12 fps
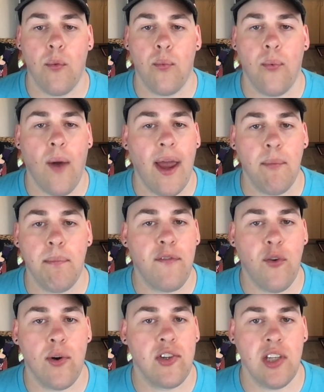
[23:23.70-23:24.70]
right
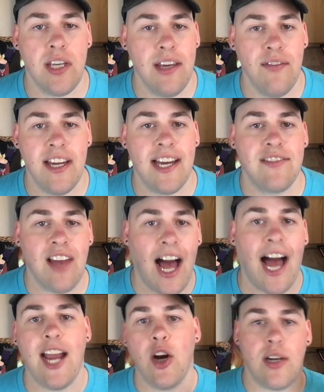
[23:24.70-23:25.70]
before she even gets
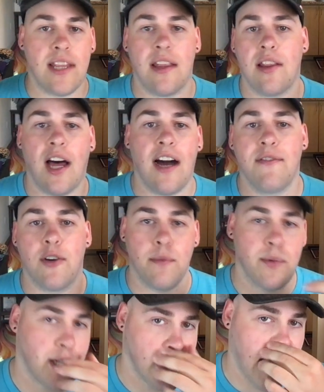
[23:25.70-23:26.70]
hired at the law firm.
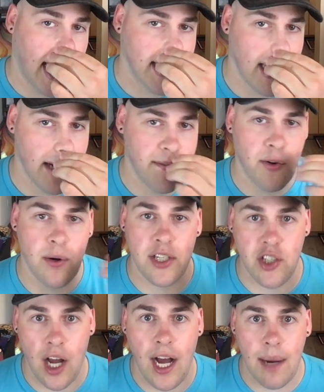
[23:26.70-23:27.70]
She's asking for a
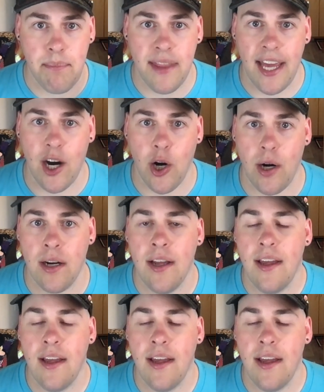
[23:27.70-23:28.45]
job there.